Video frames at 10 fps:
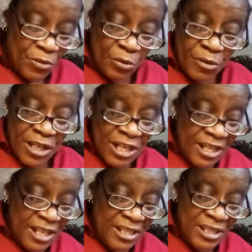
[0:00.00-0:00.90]
three
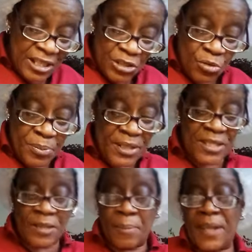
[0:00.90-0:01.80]
links, and two
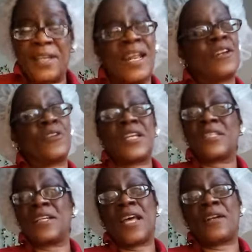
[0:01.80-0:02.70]
pieces of bacon. I know
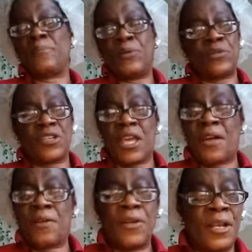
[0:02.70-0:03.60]
that's a lot of pork,
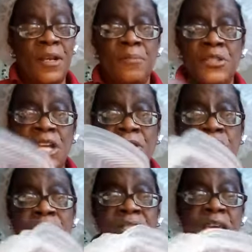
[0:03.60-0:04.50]
y'all. But y'all
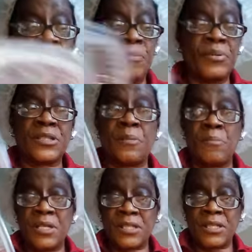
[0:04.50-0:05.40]
know Miss K gonna put
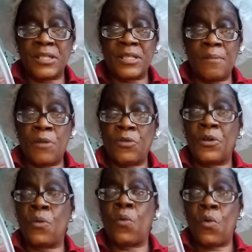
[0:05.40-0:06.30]
some mustard or something on
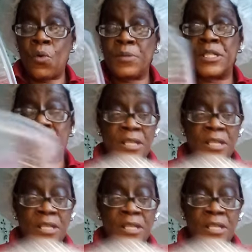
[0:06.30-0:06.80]
it, warm this